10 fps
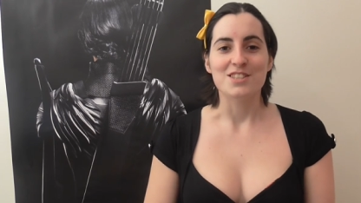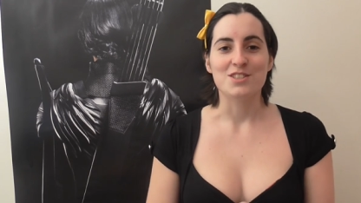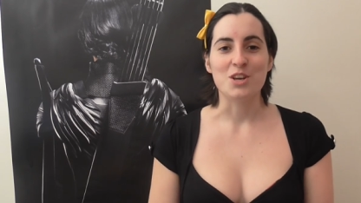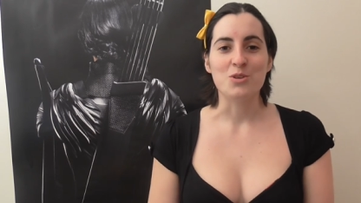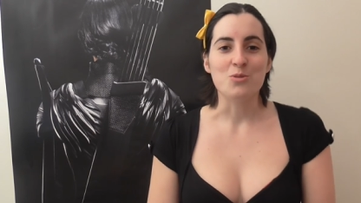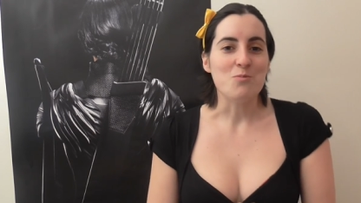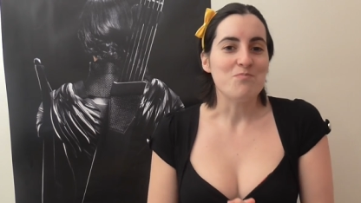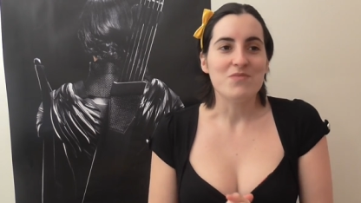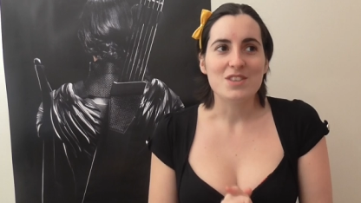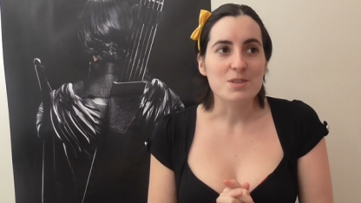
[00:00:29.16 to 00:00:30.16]
So
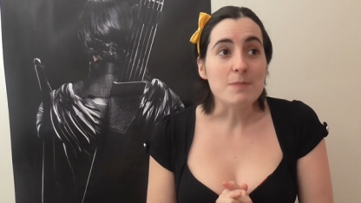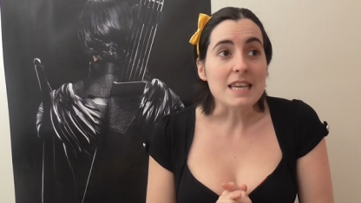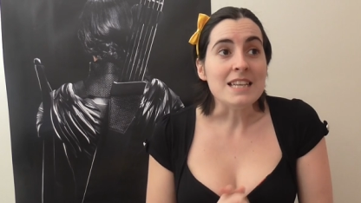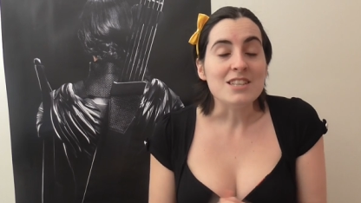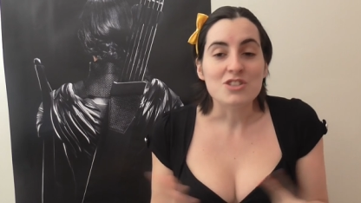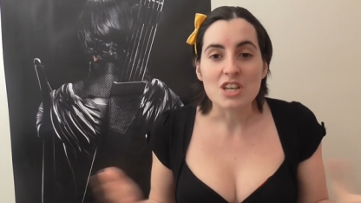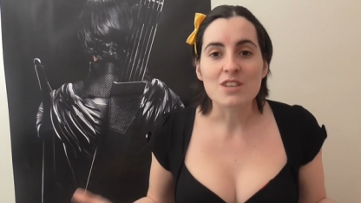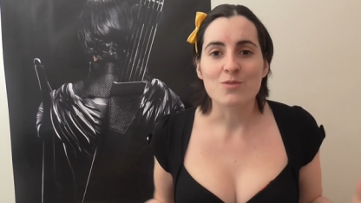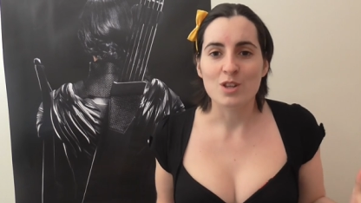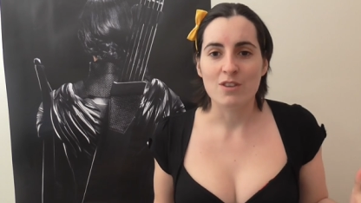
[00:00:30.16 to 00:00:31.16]
to me,
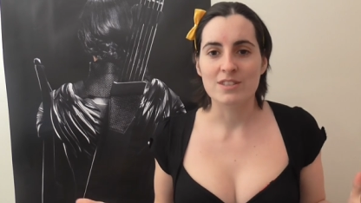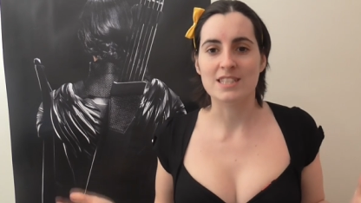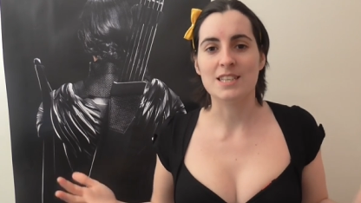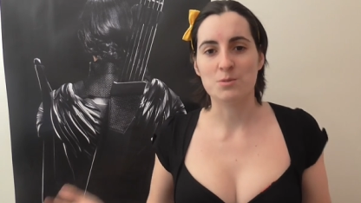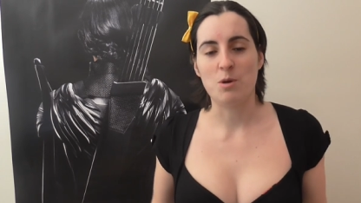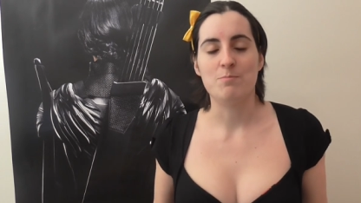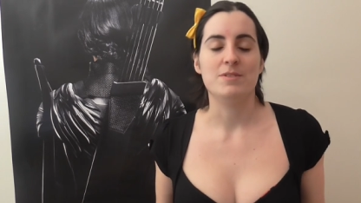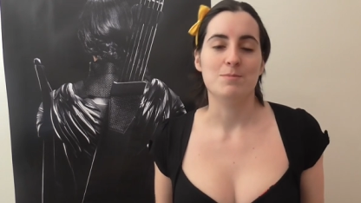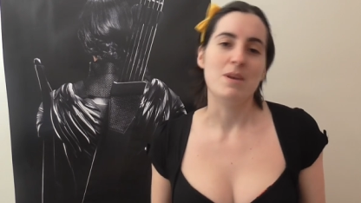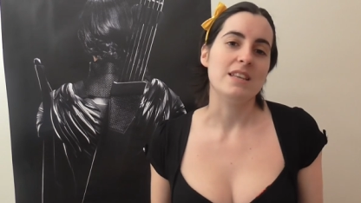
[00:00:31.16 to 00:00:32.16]
Jennifer Lawrence is
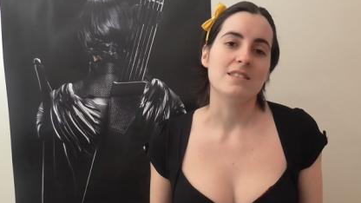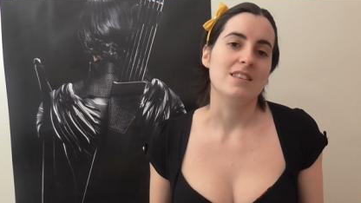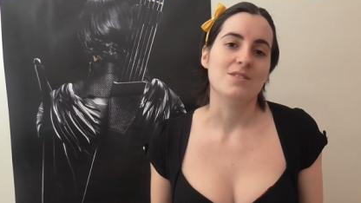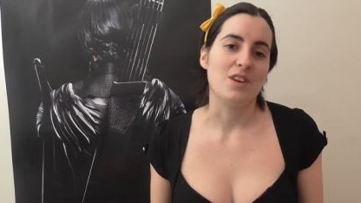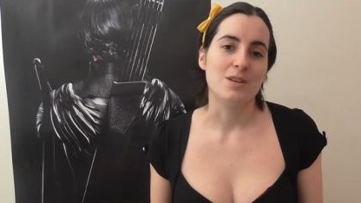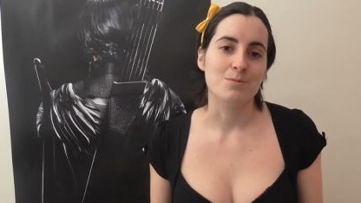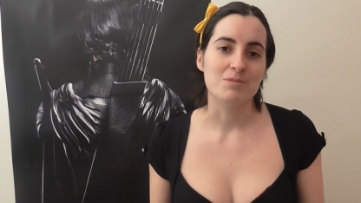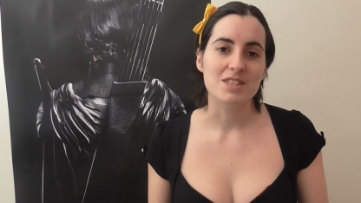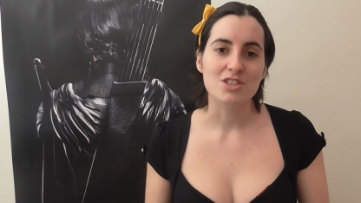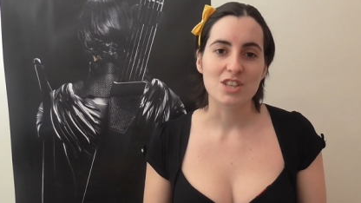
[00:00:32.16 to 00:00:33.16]
what makes these
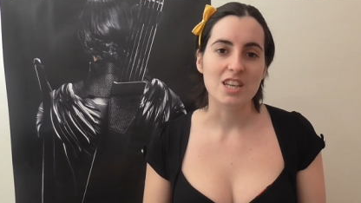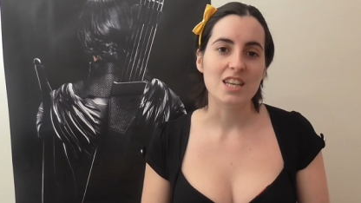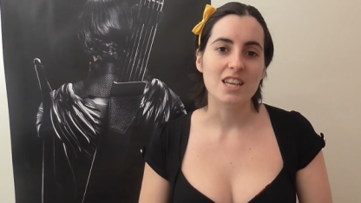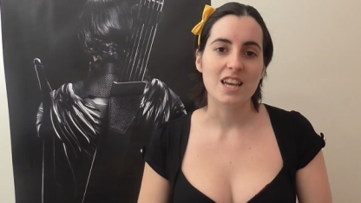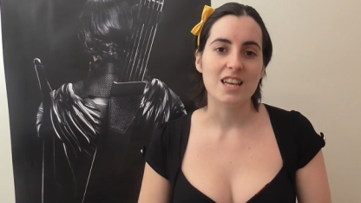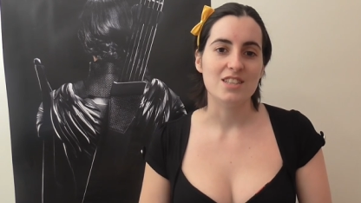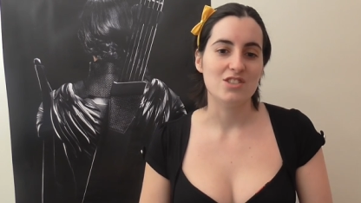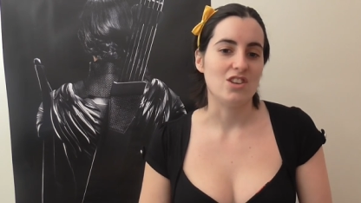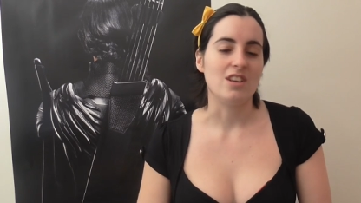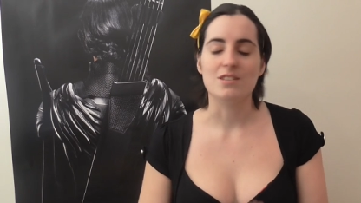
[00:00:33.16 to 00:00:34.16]
films. She
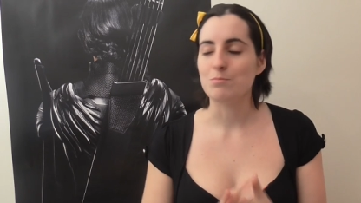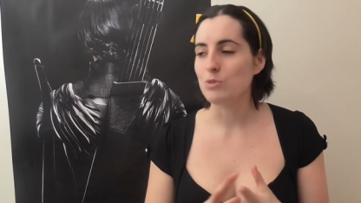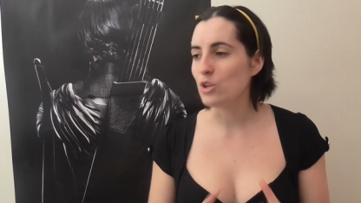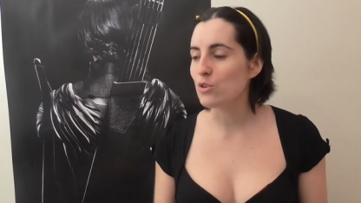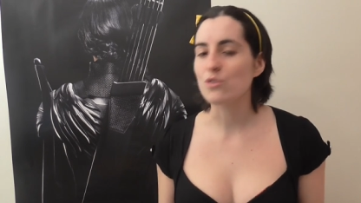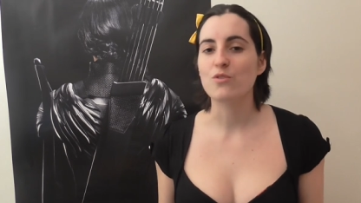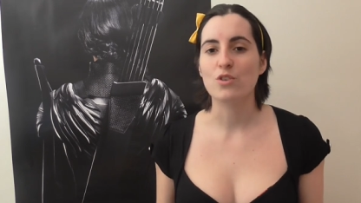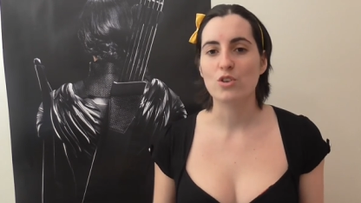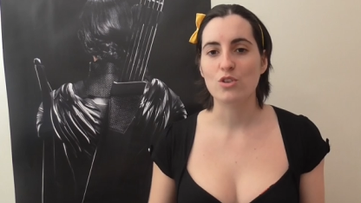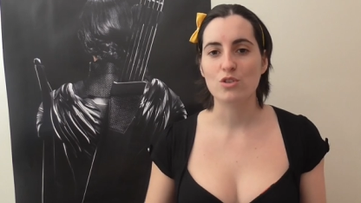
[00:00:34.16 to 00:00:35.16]
is just
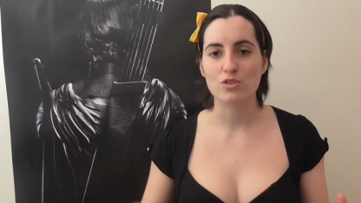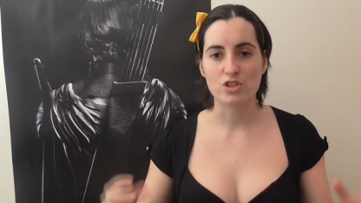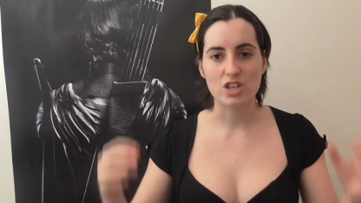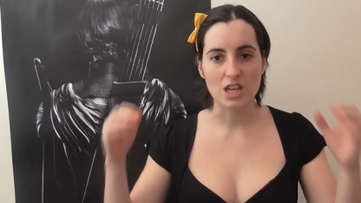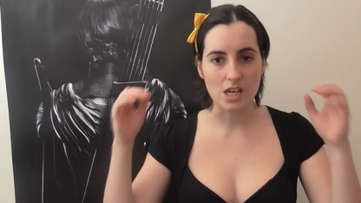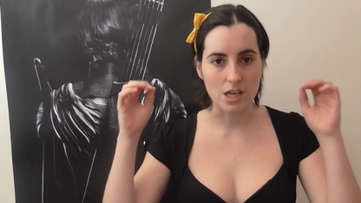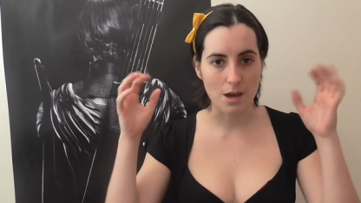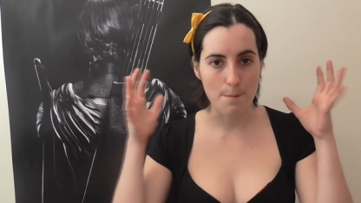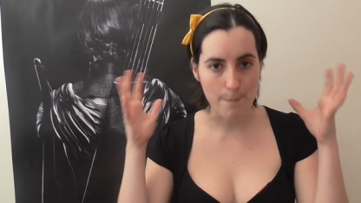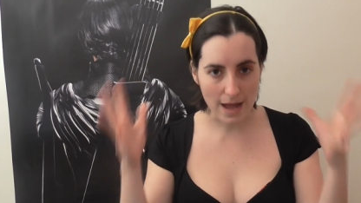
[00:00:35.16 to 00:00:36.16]
beautiful, she
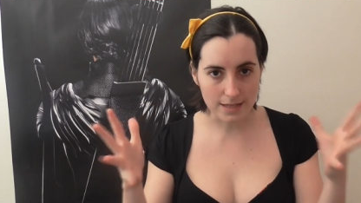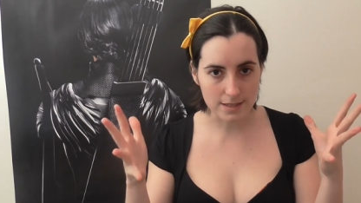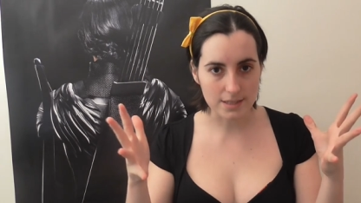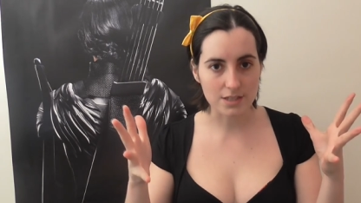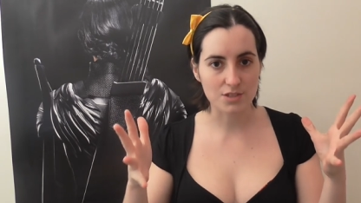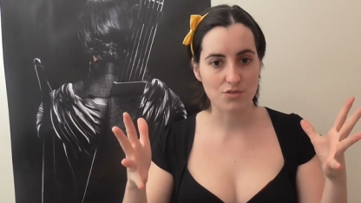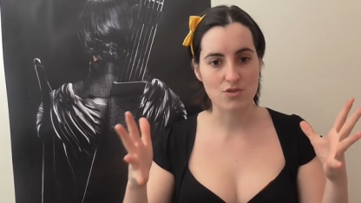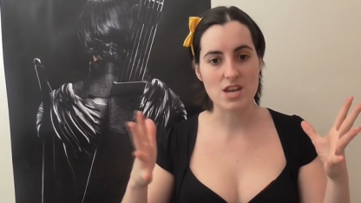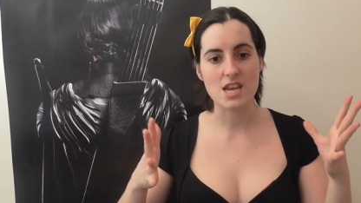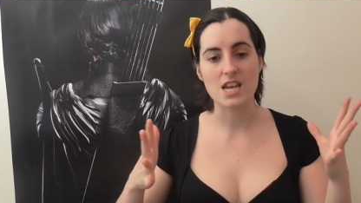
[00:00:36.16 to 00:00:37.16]
commands the
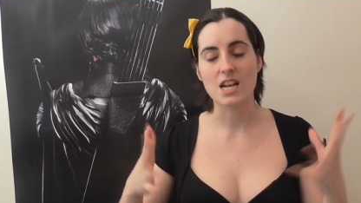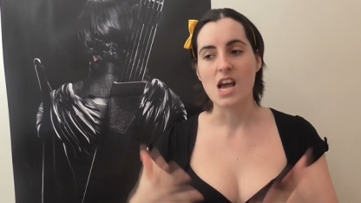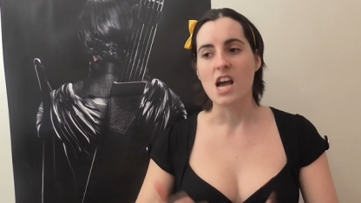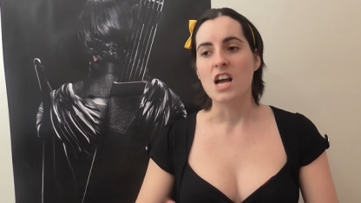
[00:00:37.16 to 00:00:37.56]
screen,